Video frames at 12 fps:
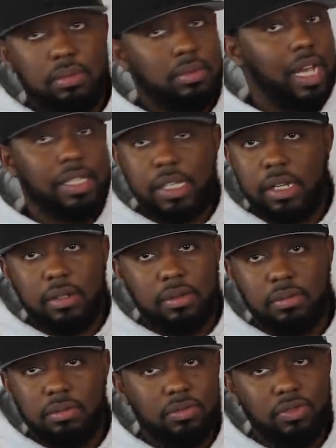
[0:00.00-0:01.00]
That's it.
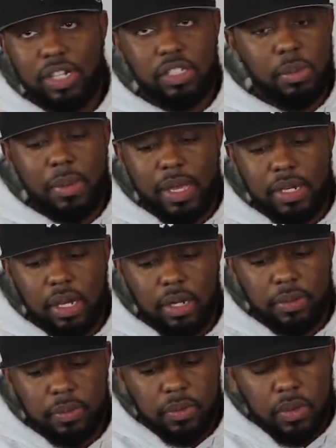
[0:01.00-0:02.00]
Resume
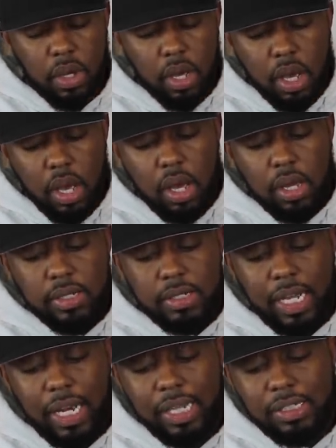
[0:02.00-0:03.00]
done.
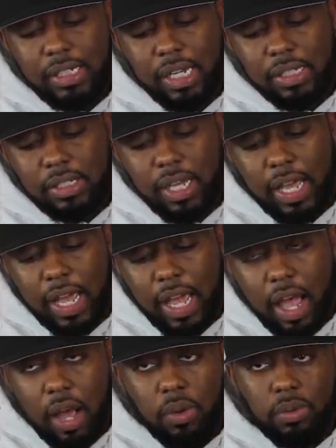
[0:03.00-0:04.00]
Daylyt says,
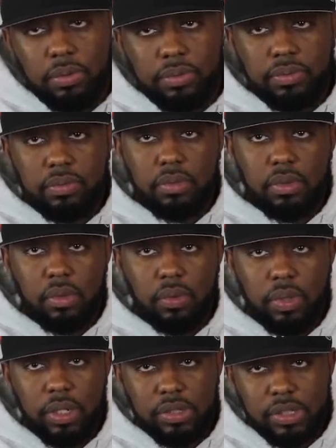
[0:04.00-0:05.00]
"Ayo,
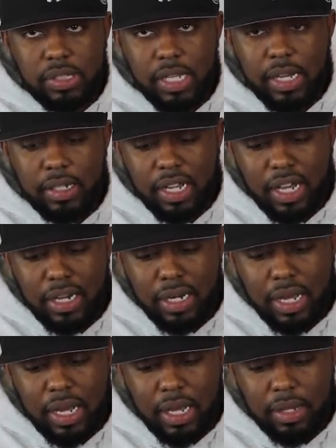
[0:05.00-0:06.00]
Real Sikh
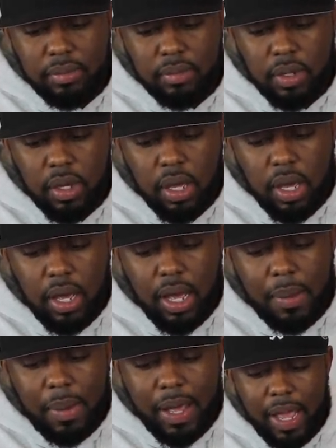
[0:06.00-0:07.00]
9-9.
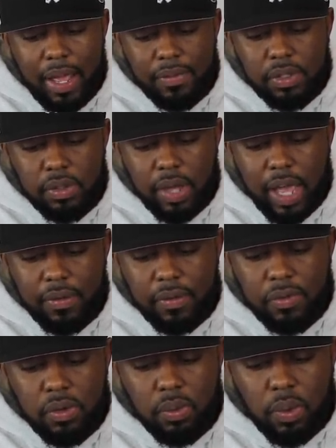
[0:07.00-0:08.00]
I have to have a
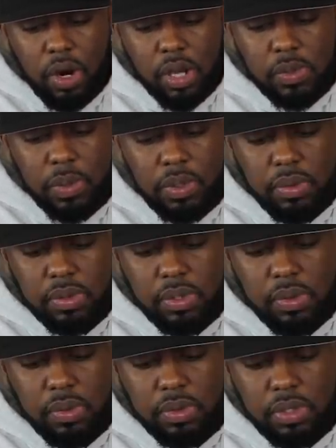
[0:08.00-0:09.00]
few words with you
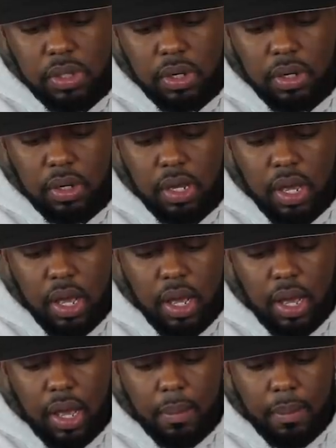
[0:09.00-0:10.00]
soon, sir.
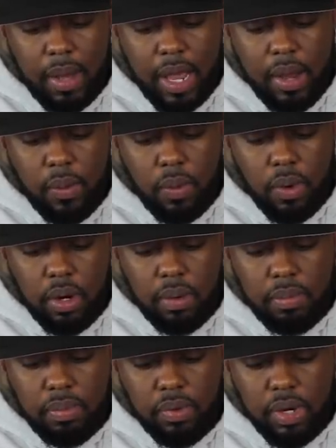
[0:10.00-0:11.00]
I might want
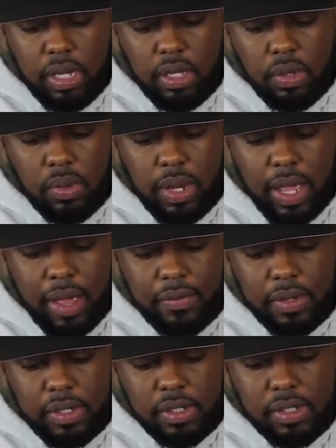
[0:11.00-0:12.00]
to bring you to
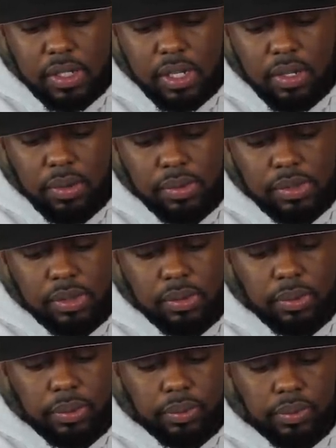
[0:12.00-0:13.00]
heaven. See you
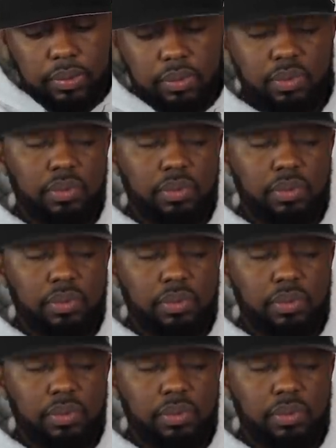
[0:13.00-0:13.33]
soon."